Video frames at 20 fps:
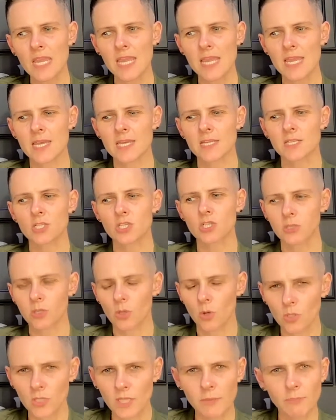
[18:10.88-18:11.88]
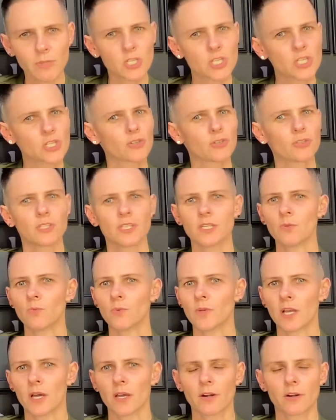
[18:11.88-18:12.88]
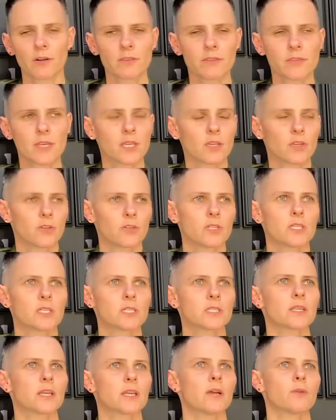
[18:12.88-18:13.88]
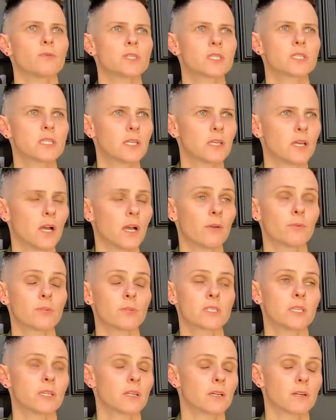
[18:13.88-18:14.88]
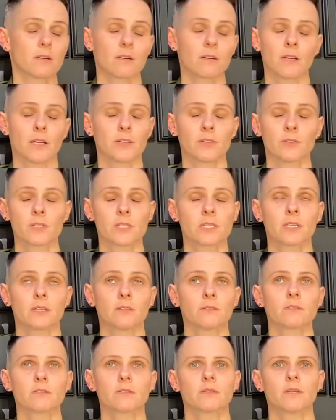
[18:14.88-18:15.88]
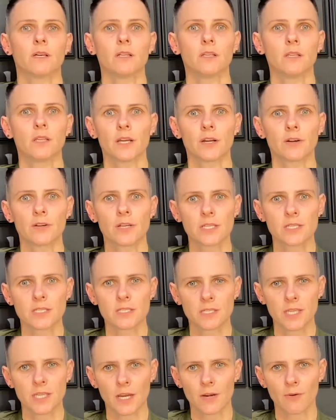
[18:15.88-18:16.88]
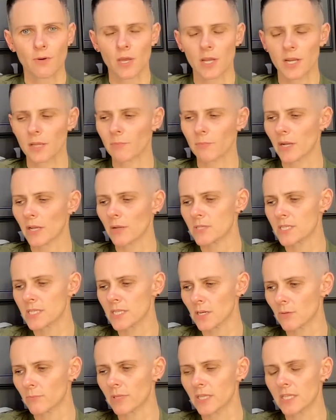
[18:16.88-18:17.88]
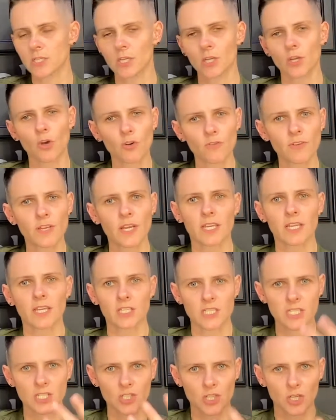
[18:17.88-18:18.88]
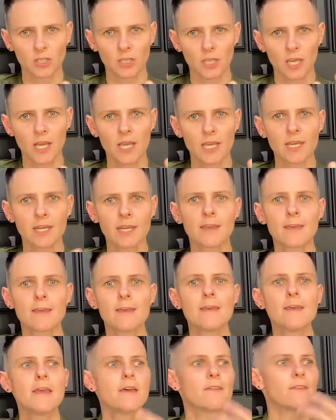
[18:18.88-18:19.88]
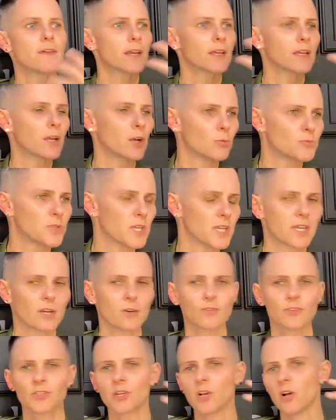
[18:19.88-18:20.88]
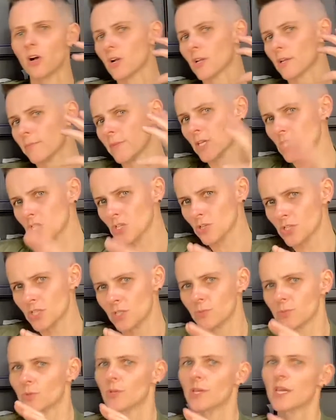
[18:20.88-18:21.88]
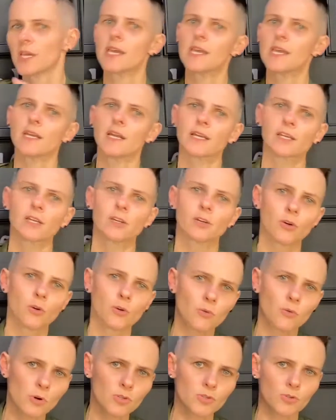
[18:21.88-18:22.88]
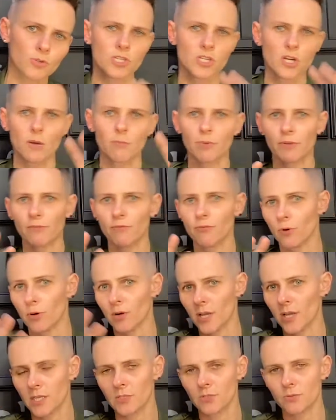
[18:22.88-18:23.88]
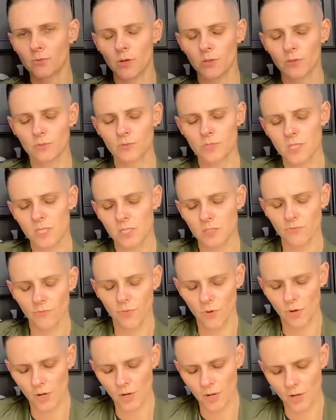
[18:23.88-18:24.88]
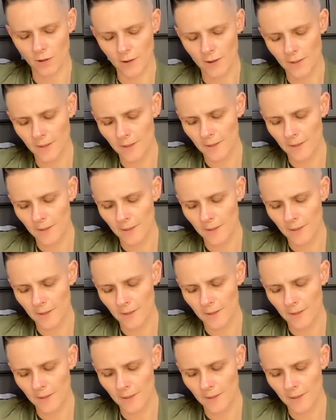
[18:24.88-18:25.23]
and slowly but surely we got our thank goodness that i was he, i was here i know this sounds hilariously ironic but i was here because of covid i could teach online and i could help take care of the dog and make sure she was okay and i could go grocery shopping for her and i could do all those things for her